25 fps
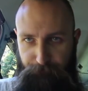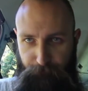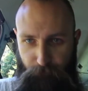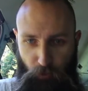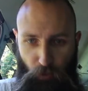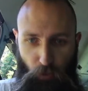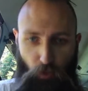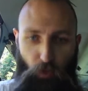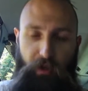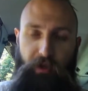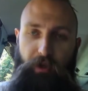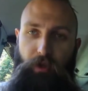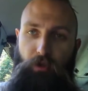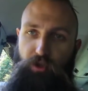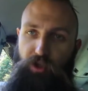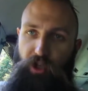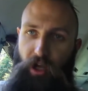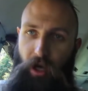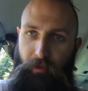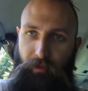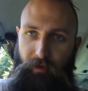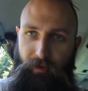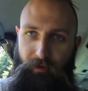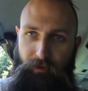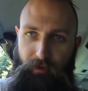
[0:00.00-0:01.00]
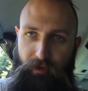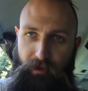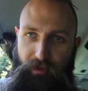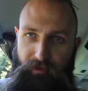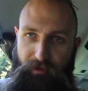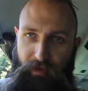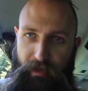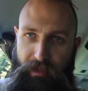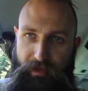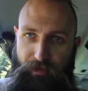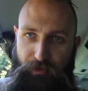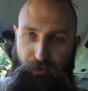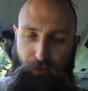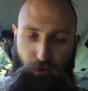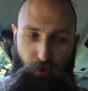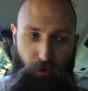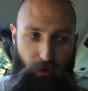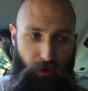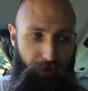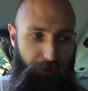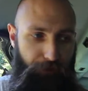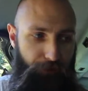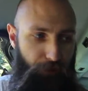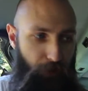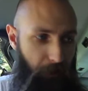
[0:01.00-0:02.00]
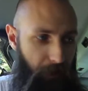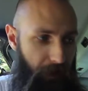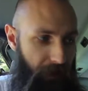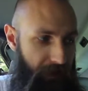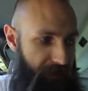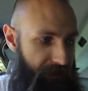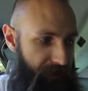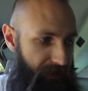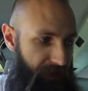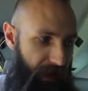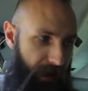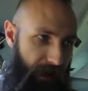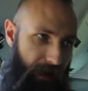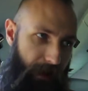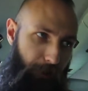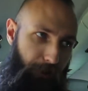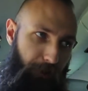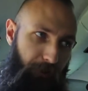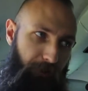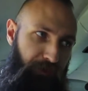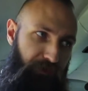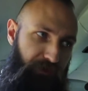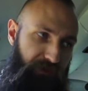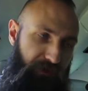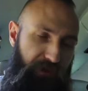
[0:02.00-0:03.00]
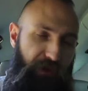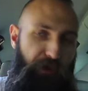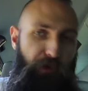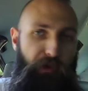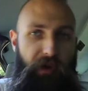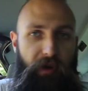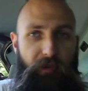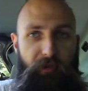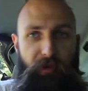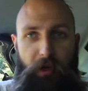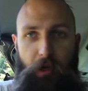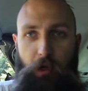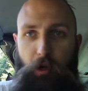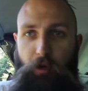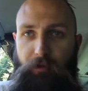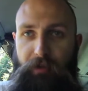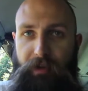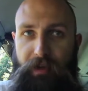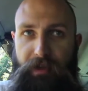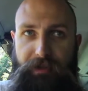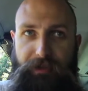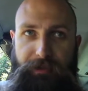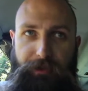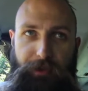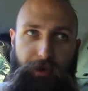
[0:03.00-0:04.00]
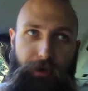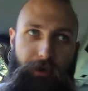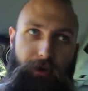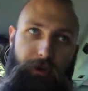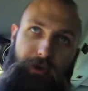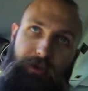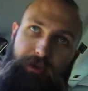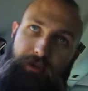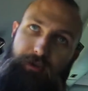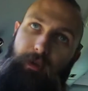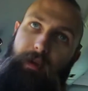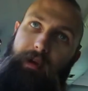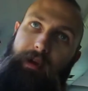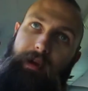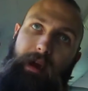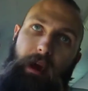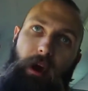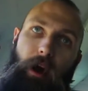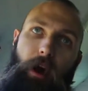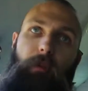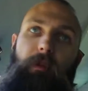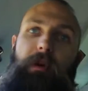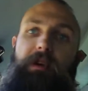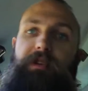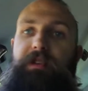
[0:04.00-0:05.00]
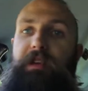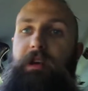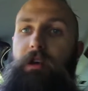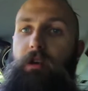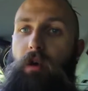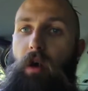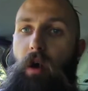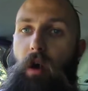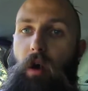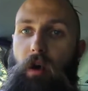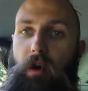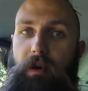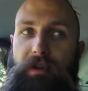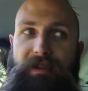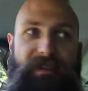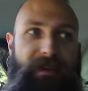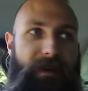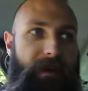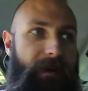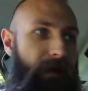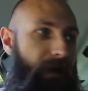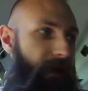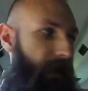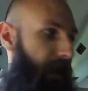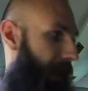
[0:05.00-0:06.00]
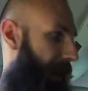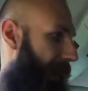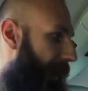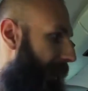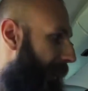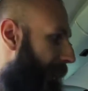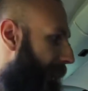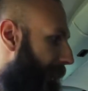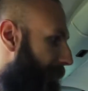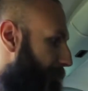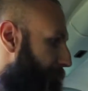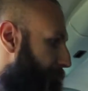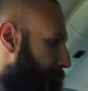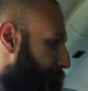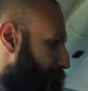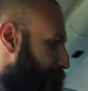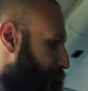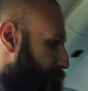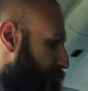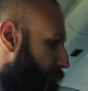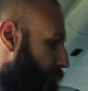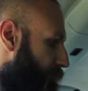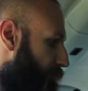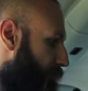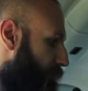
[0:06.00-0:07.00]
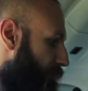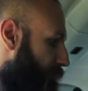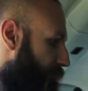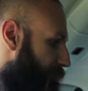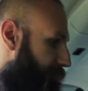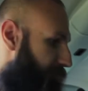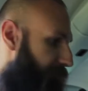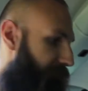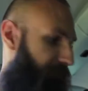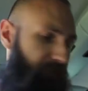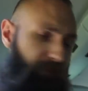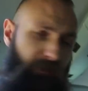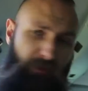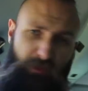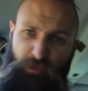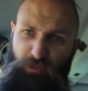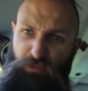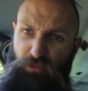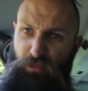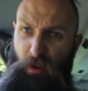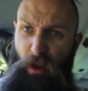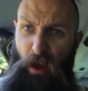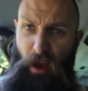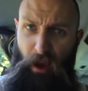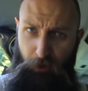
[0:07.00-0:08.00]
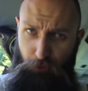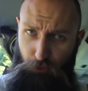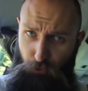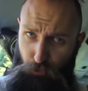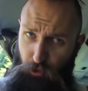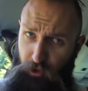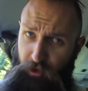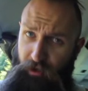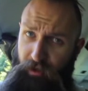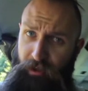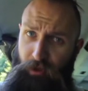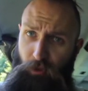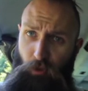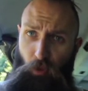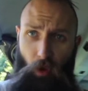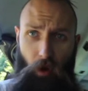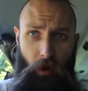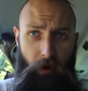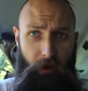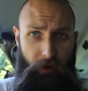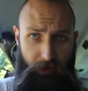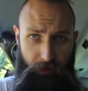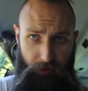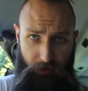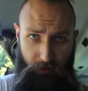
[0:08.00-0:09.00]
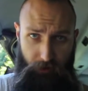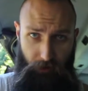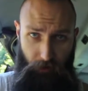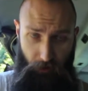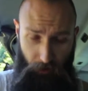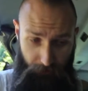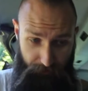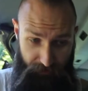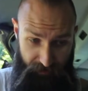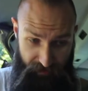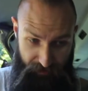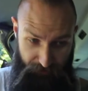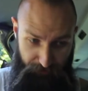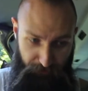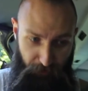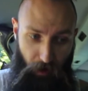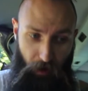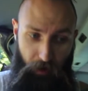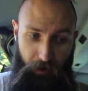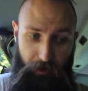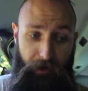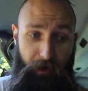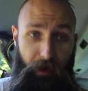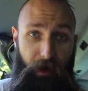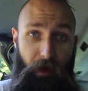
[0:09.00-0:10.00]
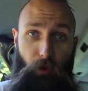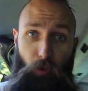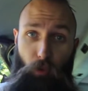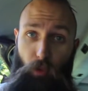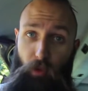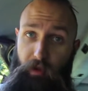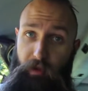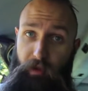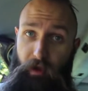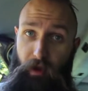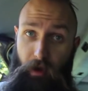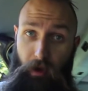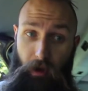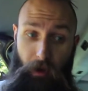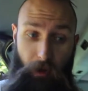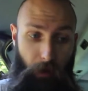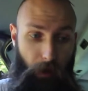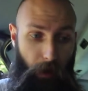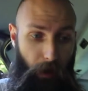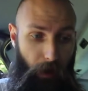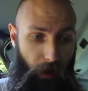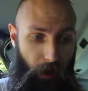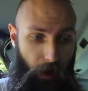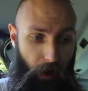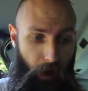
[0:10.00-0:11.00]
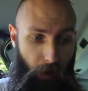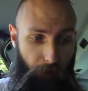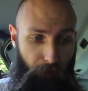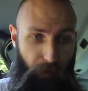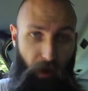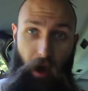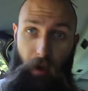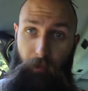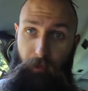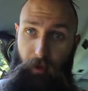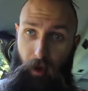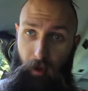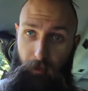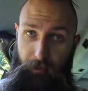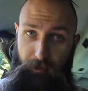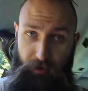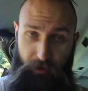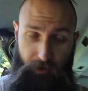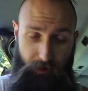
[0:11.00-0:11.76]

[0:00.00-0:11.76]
window shopping for these vans for a few months now, doing a bit of a research, finding out how much they cost, and I really wanted a Westfalia with a pop-up